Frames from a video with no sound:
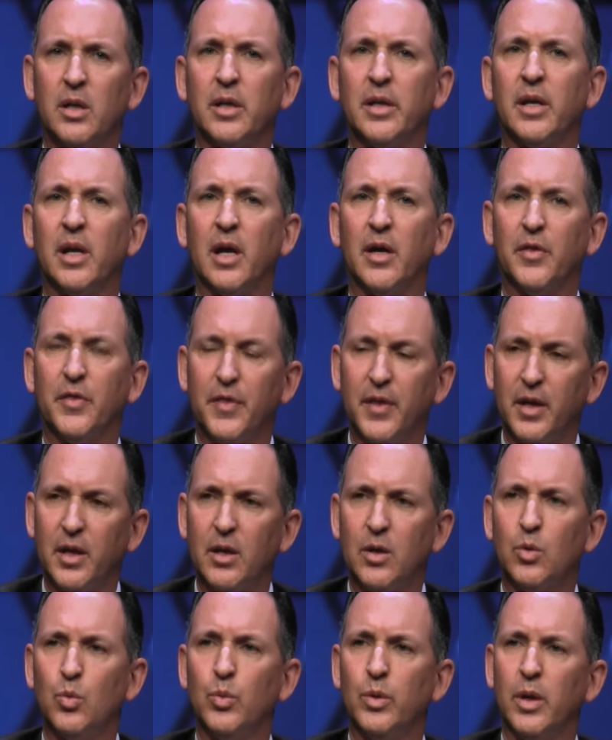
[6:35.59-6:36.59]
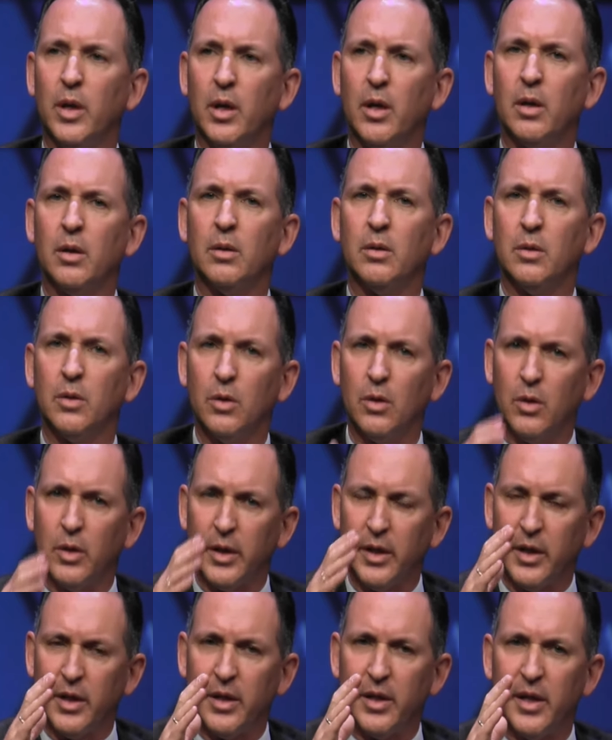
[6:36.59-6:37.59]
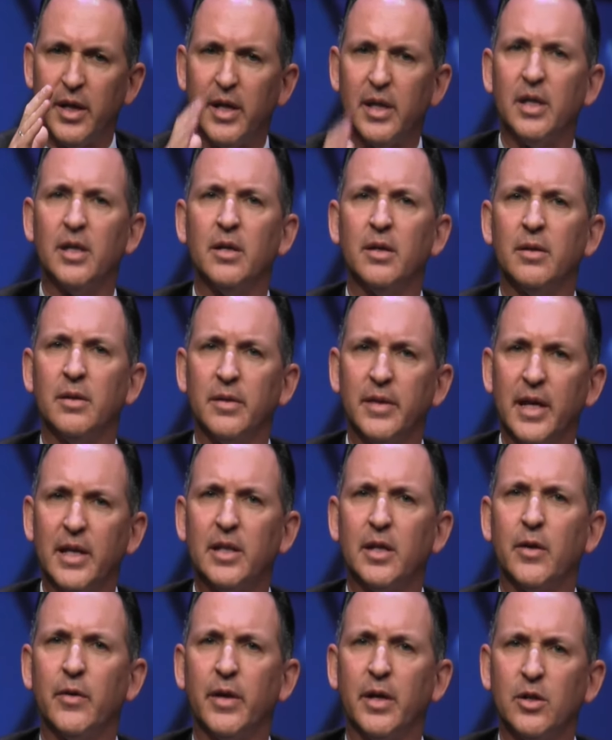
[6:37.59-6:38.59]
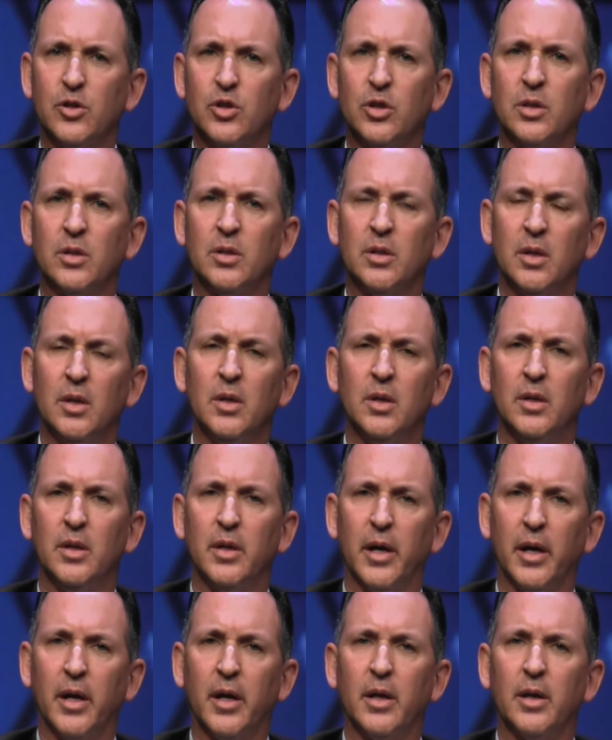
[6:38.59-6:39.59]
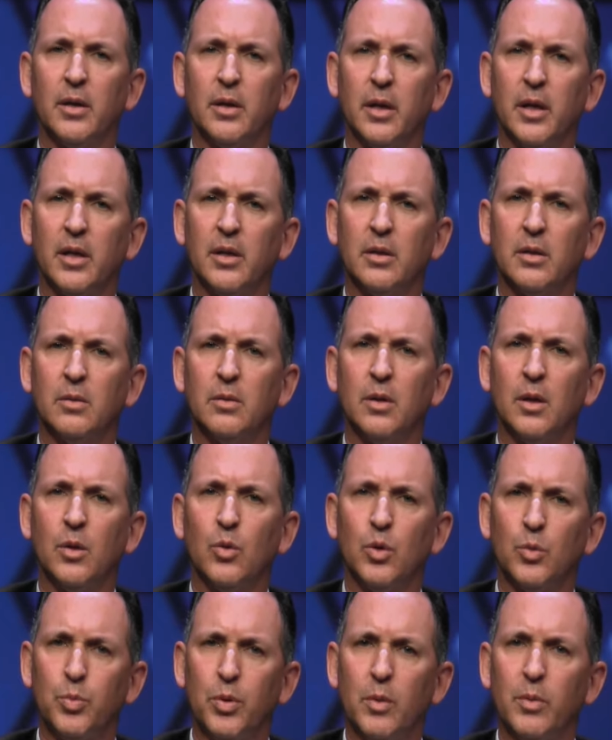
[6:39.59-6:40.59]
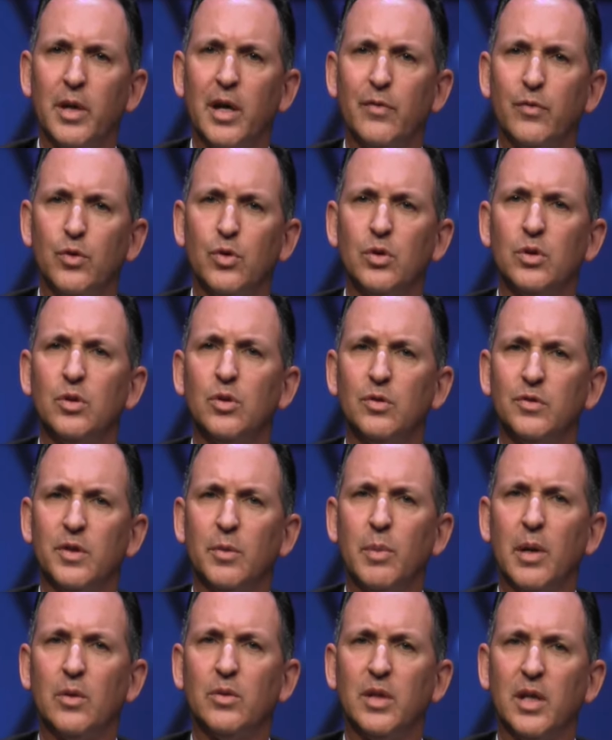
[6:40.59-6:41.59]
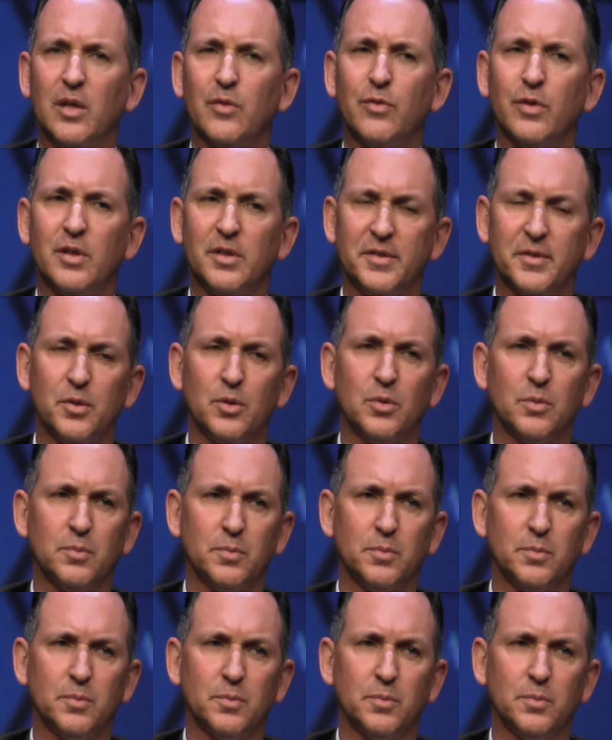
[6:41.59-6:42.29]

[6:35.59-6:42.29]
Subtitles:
And I think we are going and heading in that direction, and we'll probably have good news about that very soon.